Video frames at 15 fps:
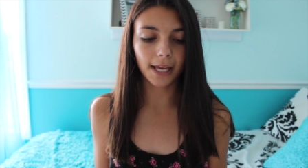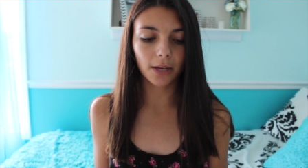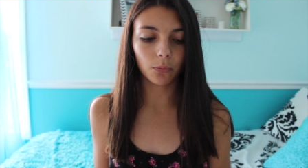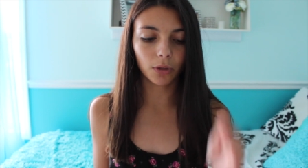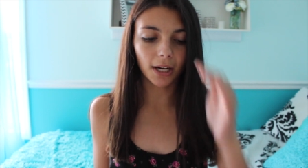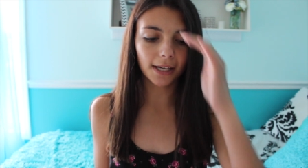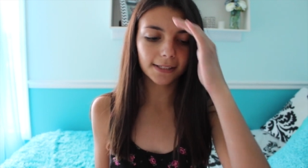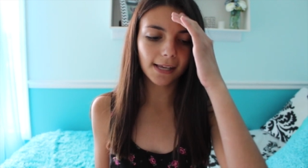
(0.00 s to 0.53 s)
And
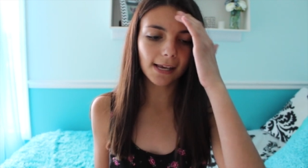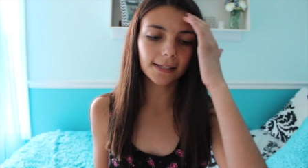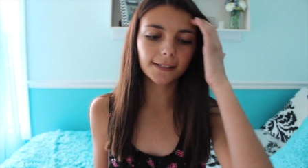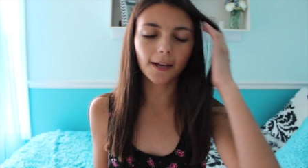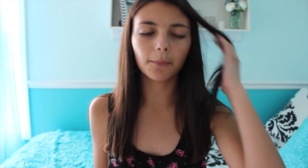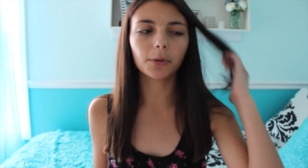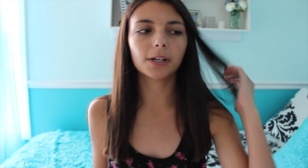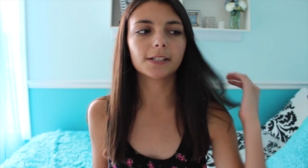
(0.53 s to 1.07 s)
when I say
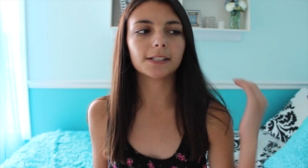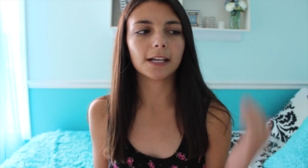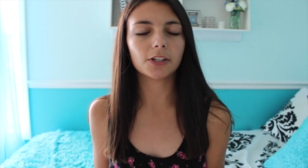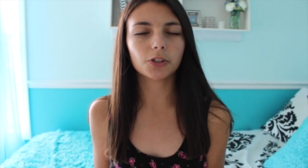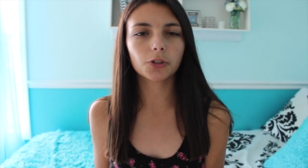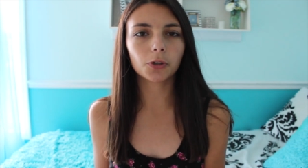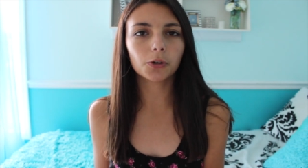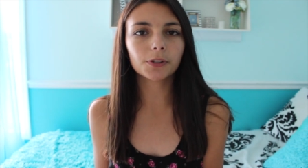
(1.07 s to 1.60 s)
summer
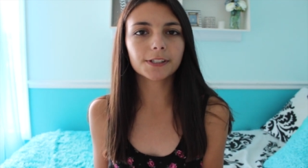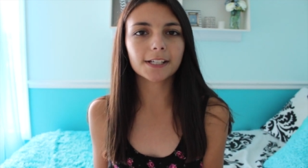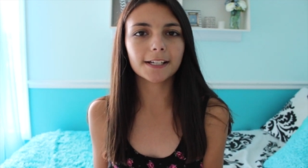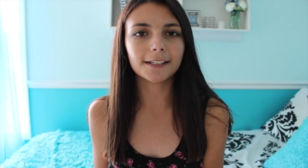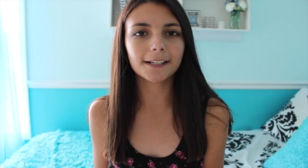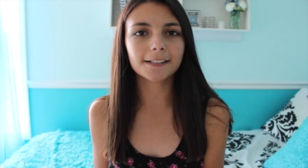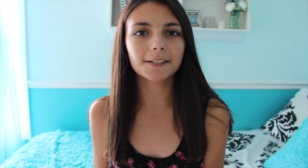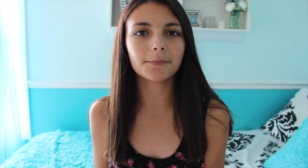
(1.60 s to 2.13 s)
essentials,
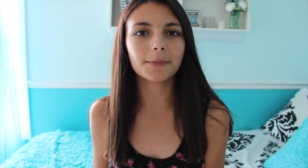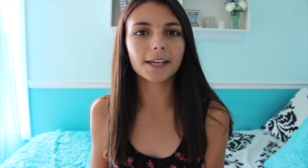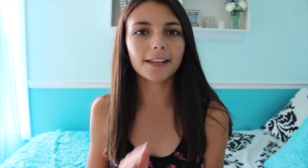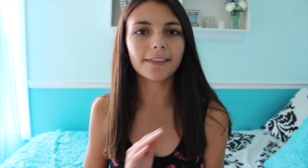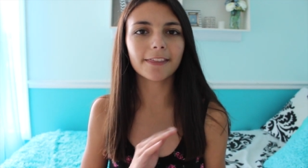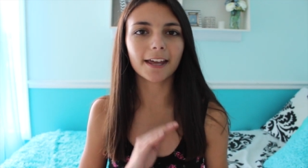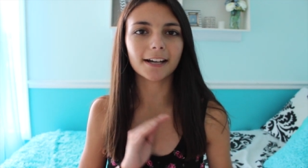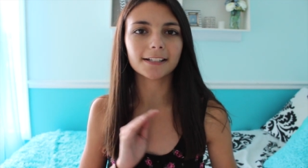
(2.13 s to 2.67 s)
it doesn't
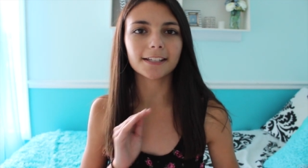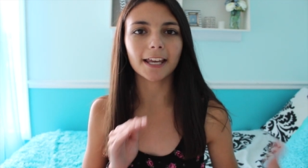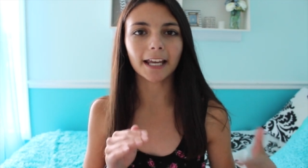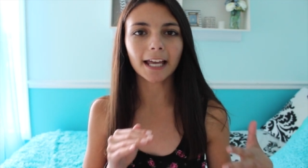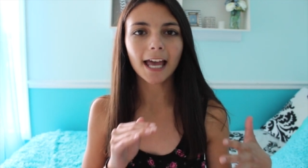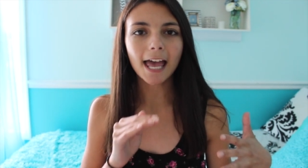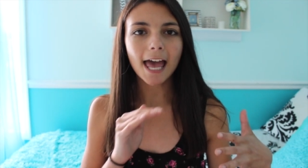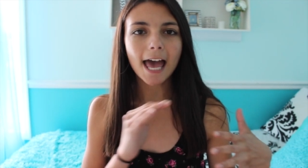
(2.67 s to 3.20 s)
mean that it's
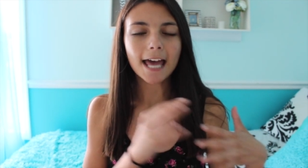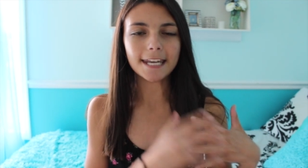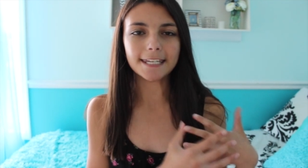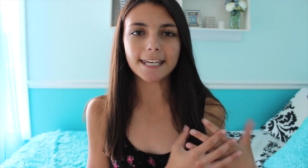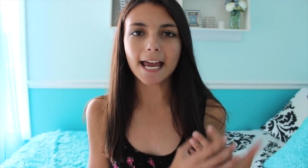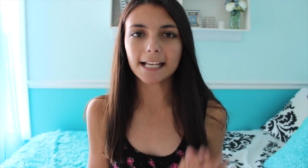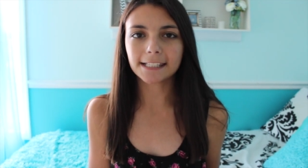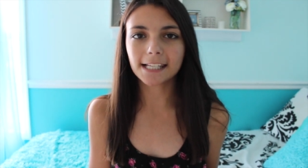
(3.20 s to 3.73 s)
like
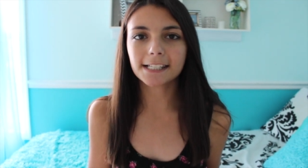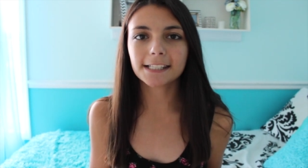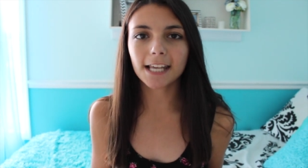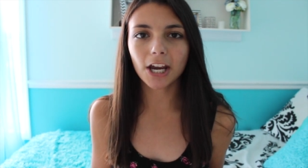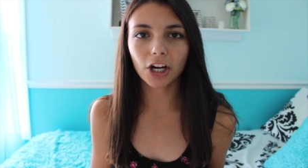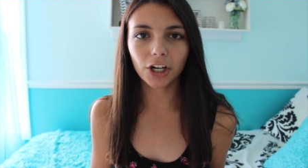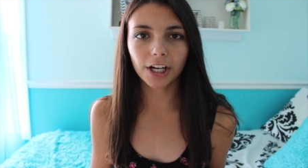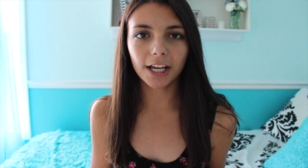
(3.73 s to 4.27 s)

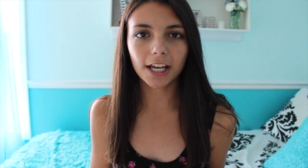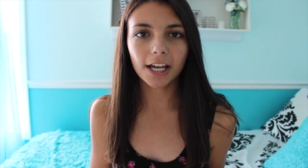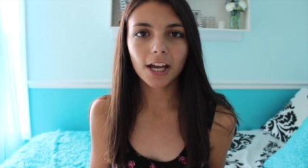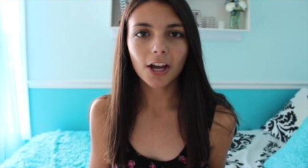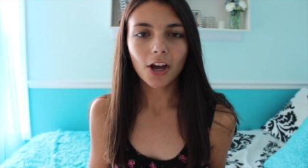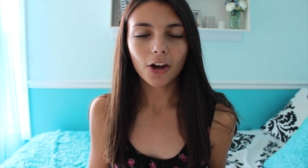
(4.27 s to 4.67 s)
necessary